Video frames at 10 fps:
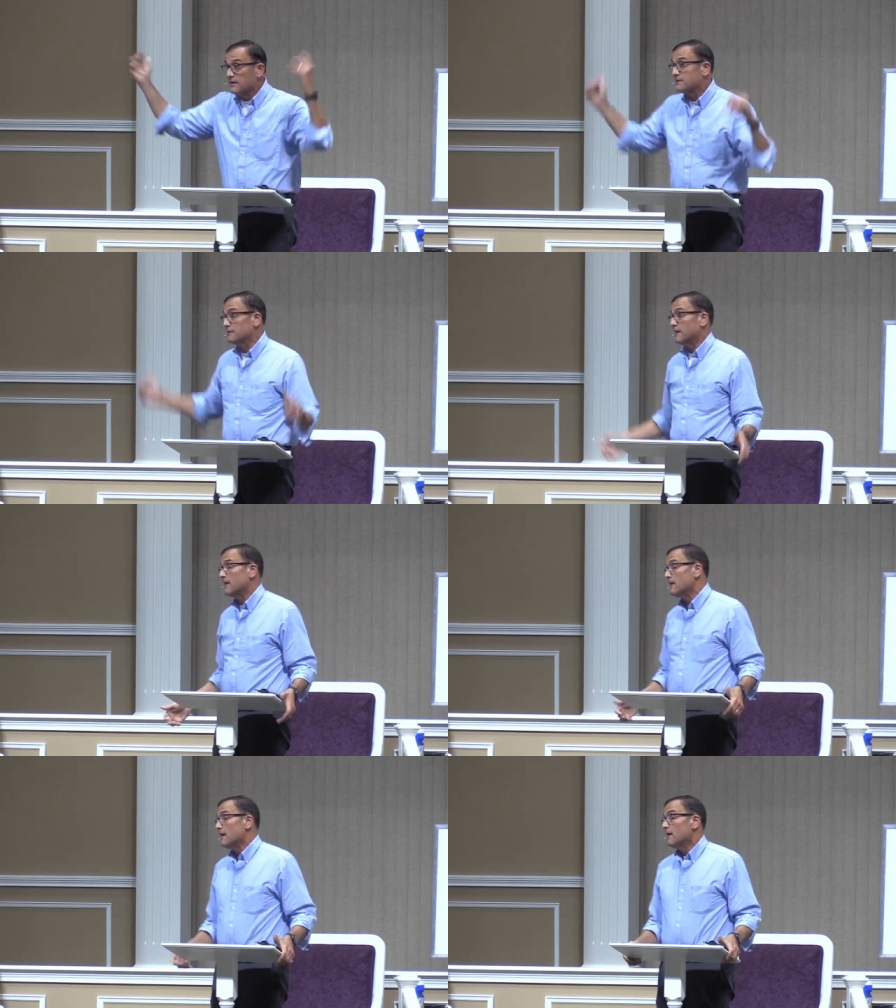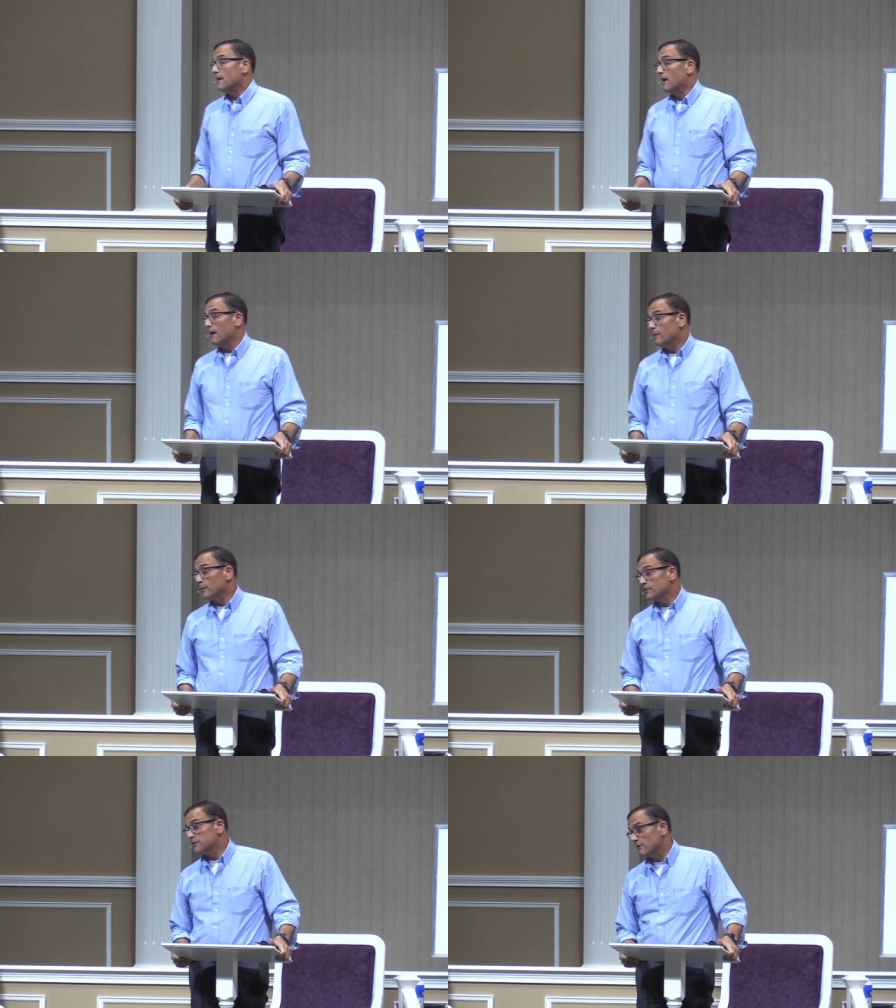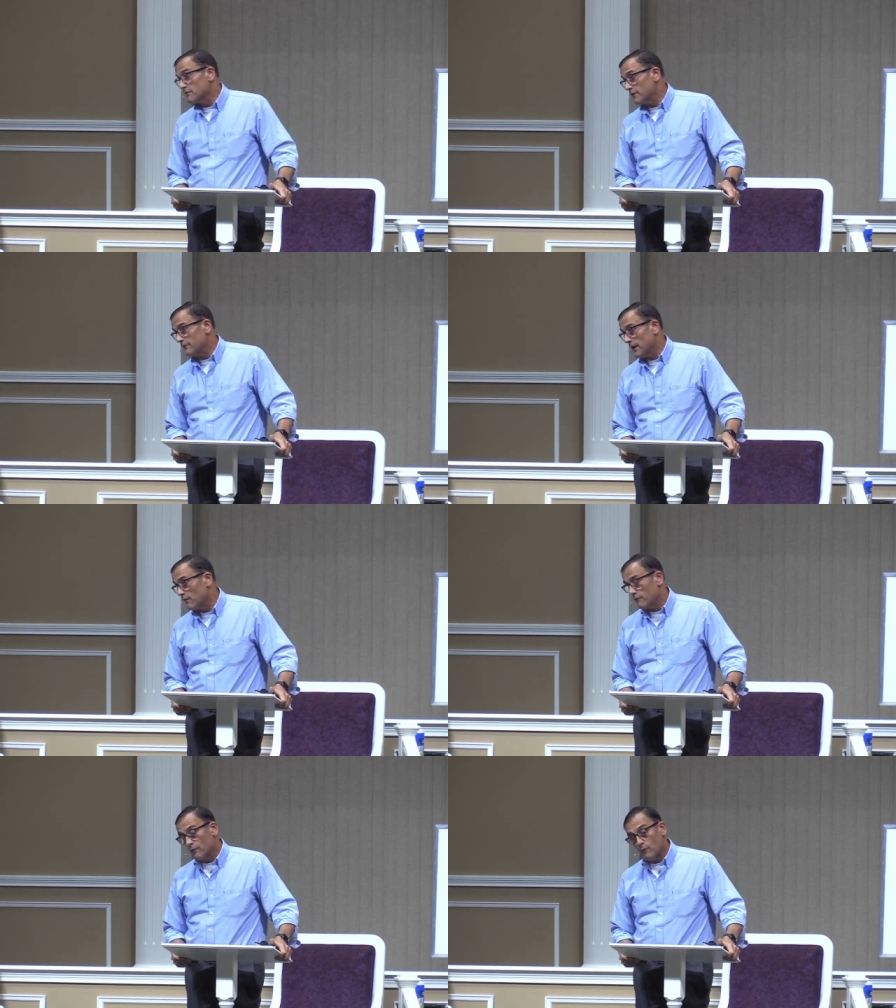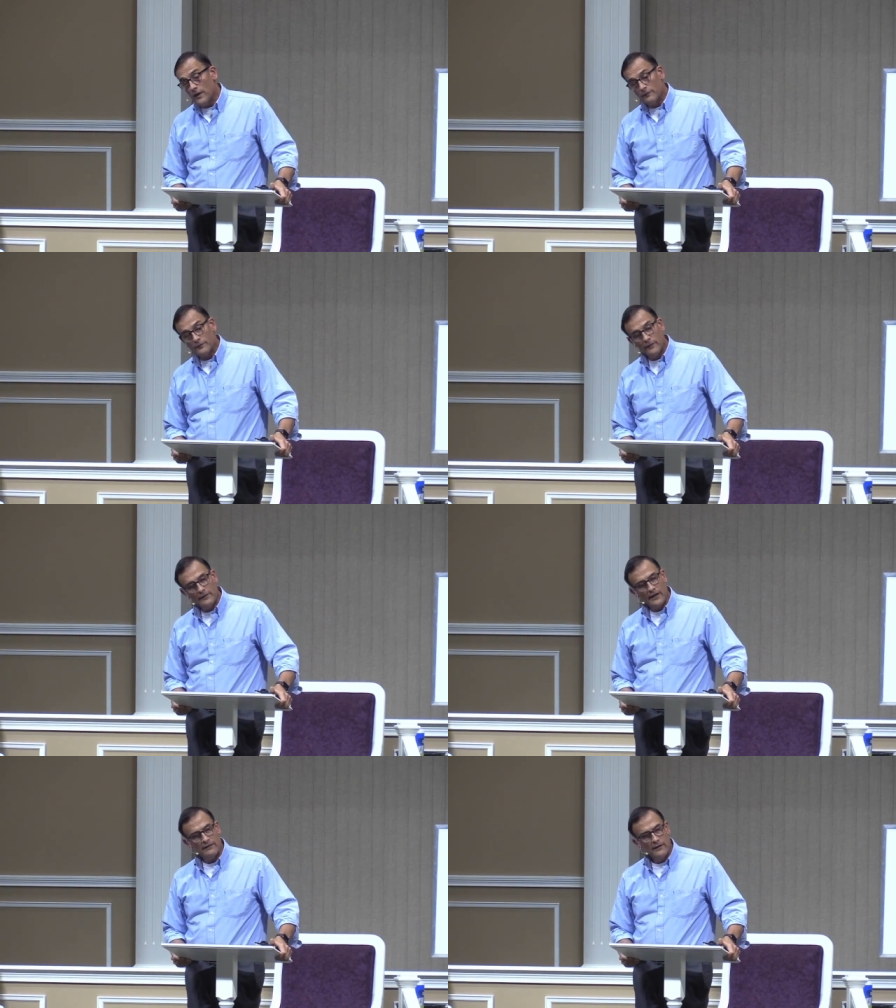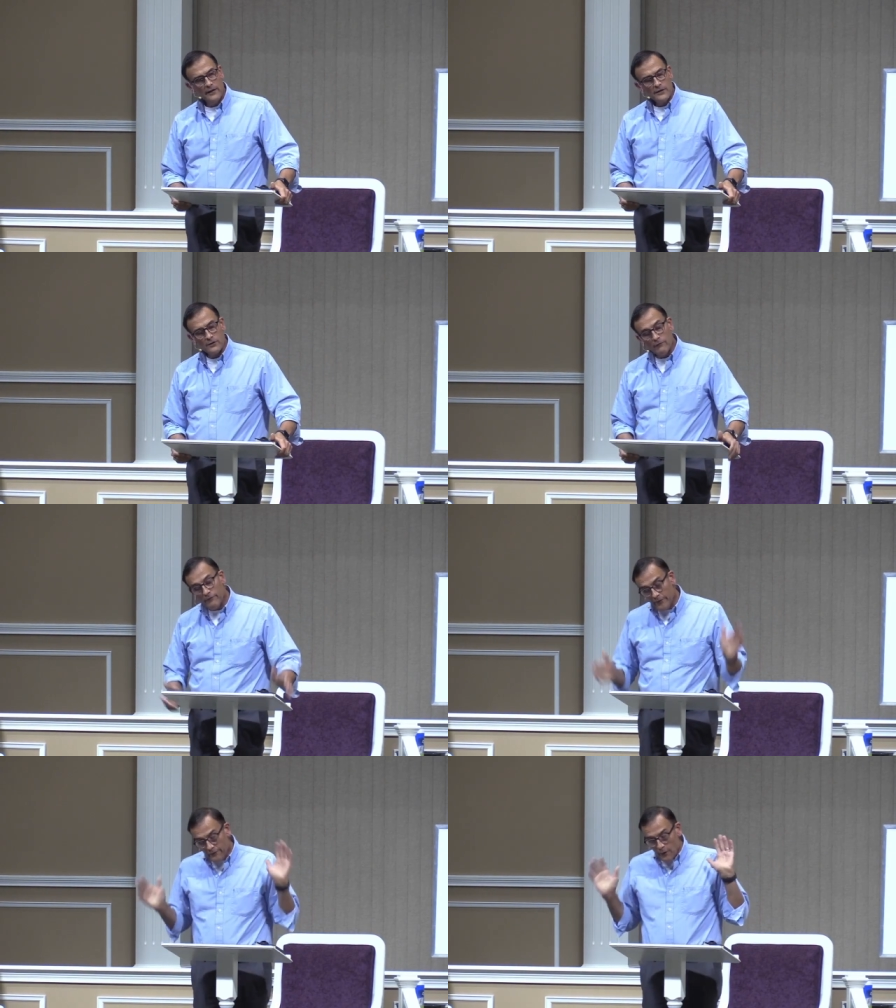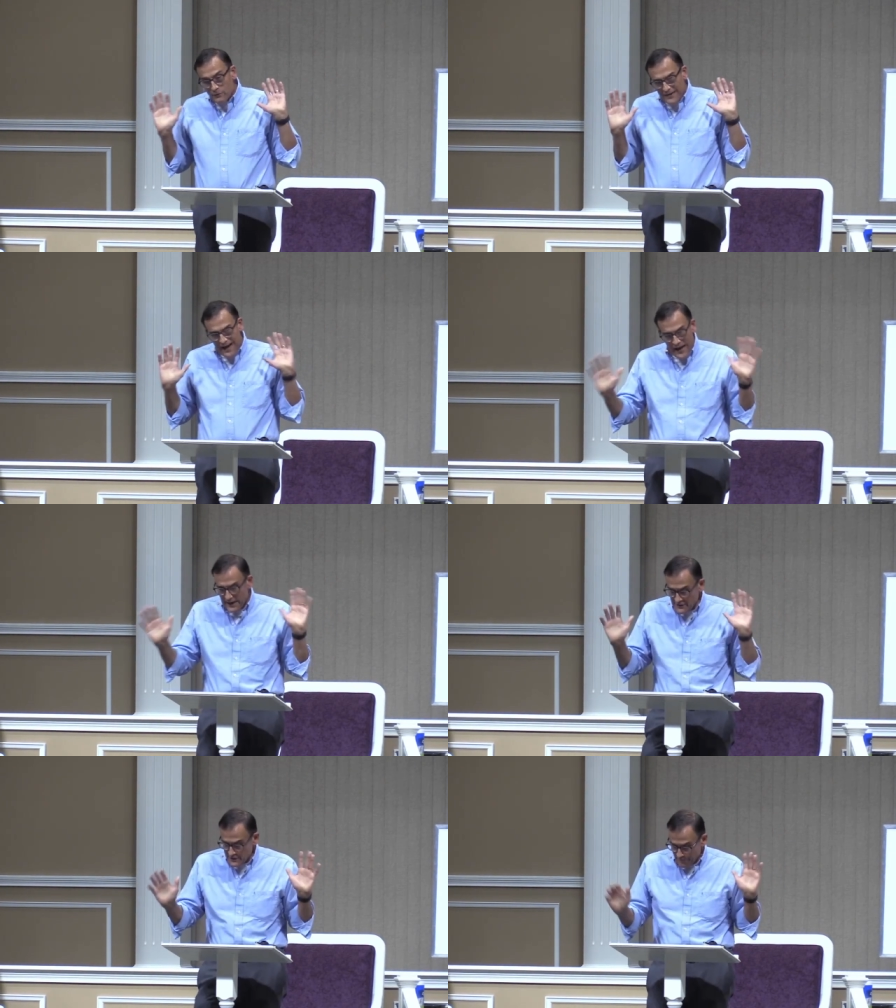easily uh, a person could have get overwhelmed on that. So those kinds